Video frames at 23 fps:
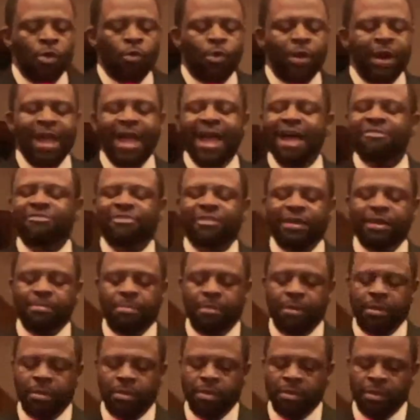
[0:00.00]
Wherever
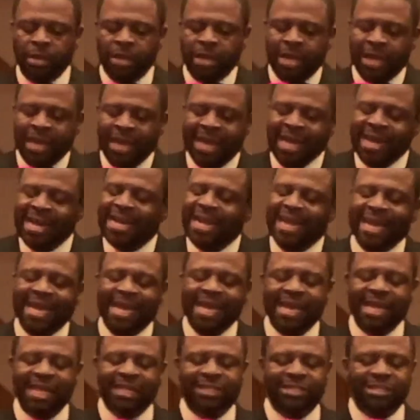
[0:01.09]
he
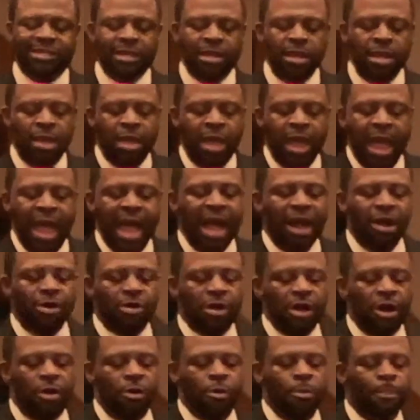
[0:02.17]
leads, I'll
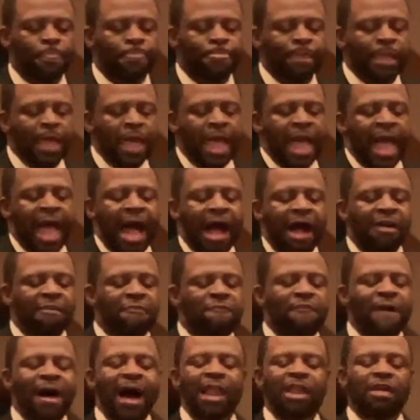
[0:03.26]
go.
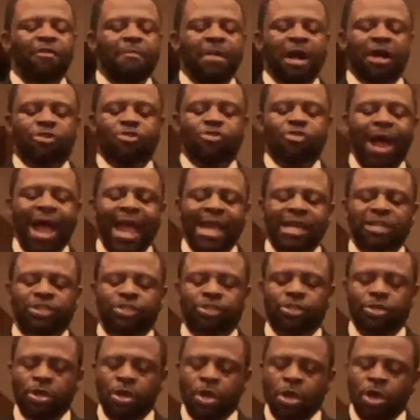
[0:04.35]
I'll follow my
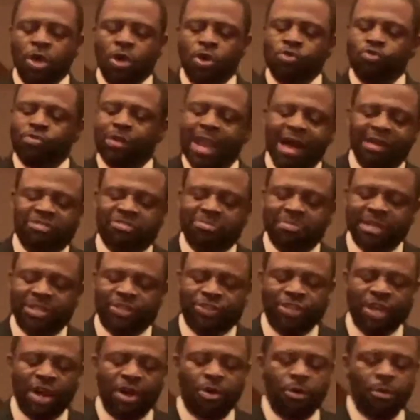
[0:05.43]
Christ who loves me
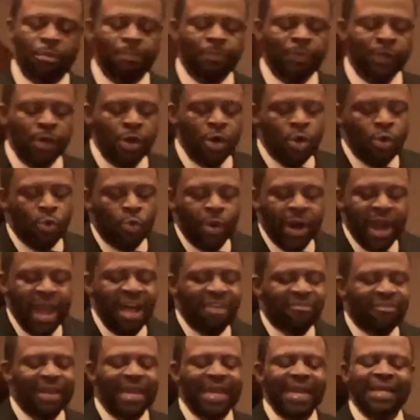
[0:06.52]
so.
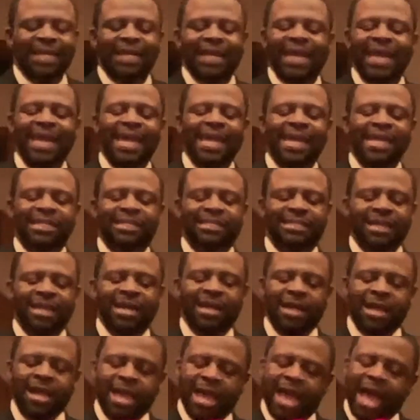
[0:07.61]
Wherever he leads,
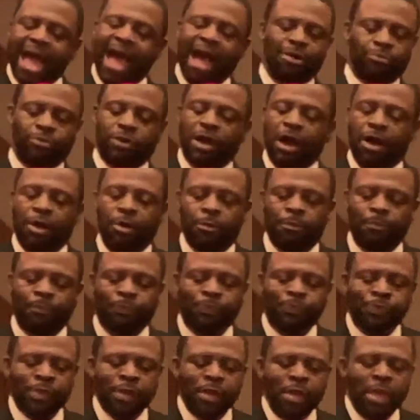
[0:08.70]
I'll go.
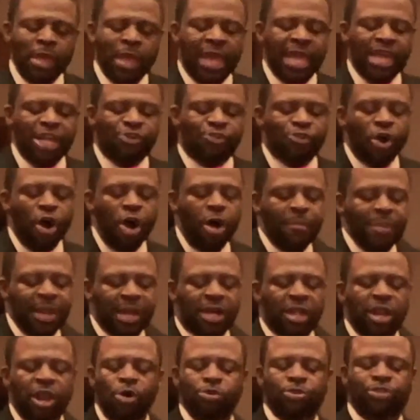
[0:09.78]
He drew me
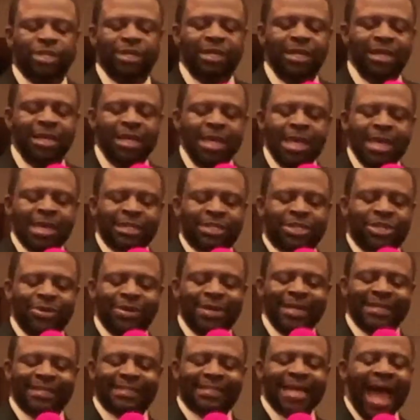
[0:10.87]
closer to
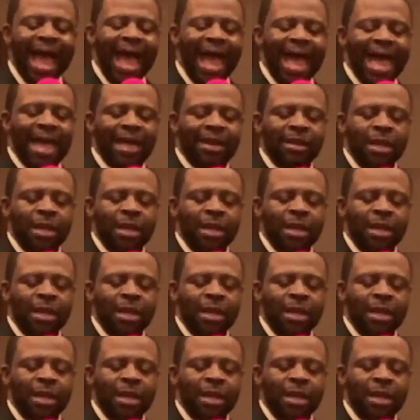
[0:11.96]
his side.